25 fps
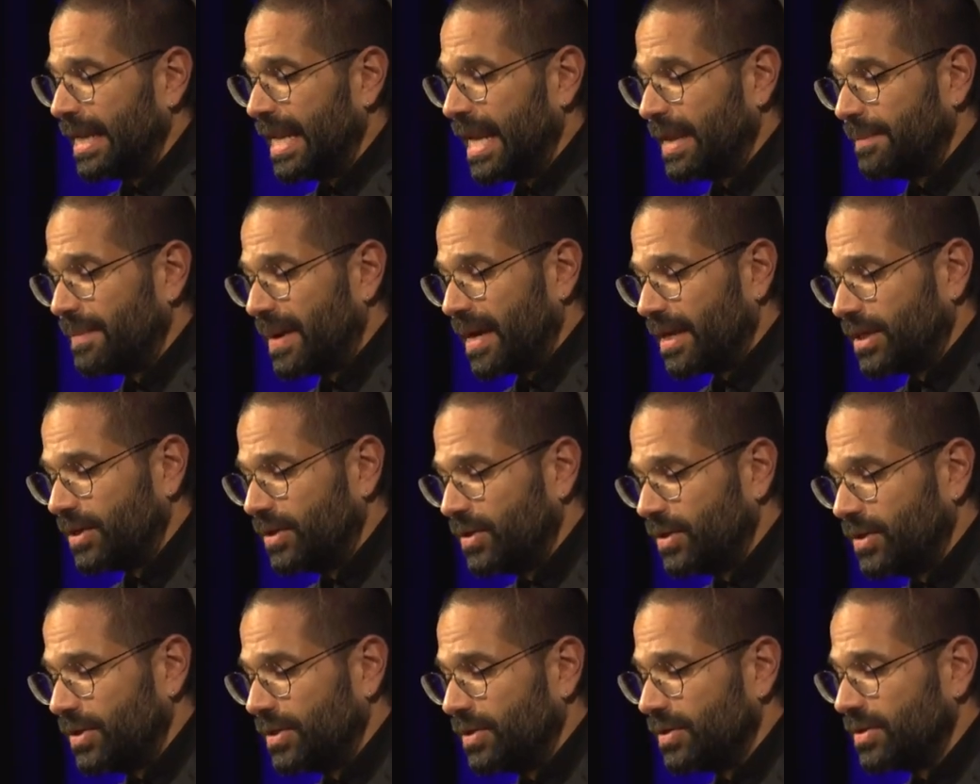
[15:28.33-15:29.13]
labor
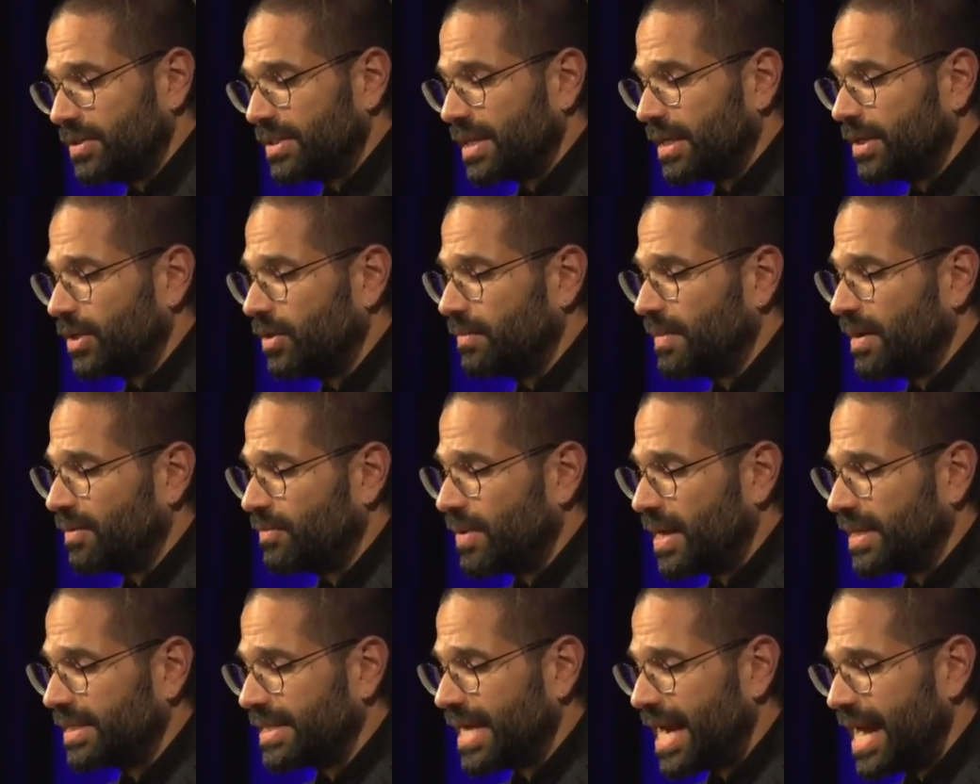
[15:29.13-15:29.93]
unions, and human
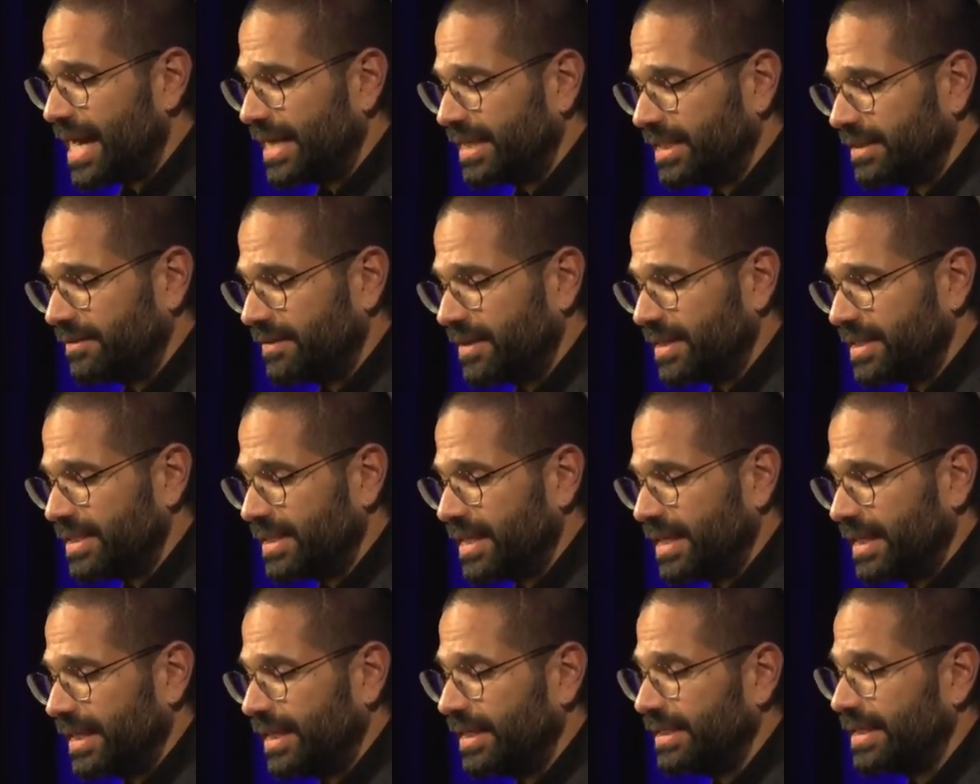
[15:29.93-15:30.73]
rights
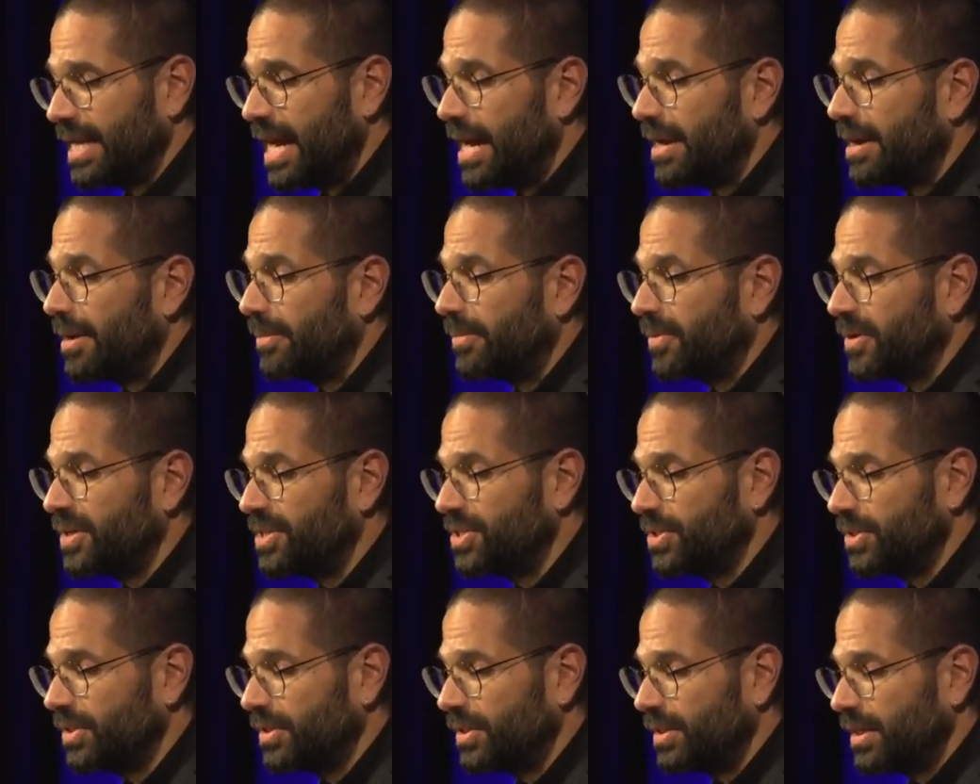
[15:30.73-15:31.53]
activists in the Arab
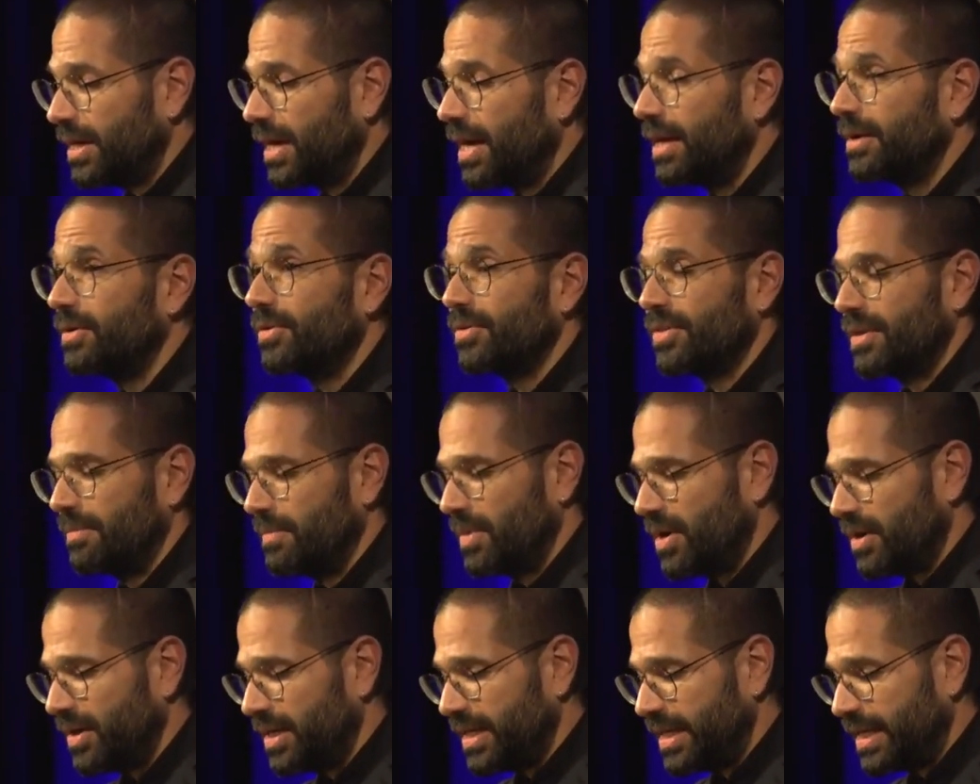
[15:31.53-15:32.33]
region and North
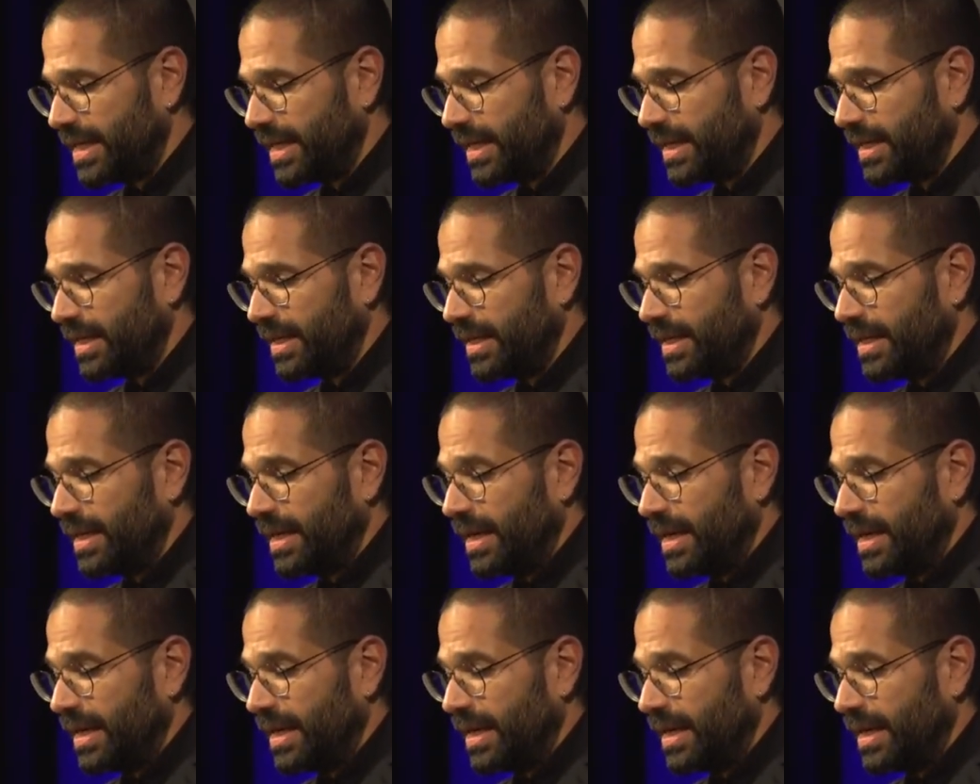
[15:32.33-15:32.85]
America,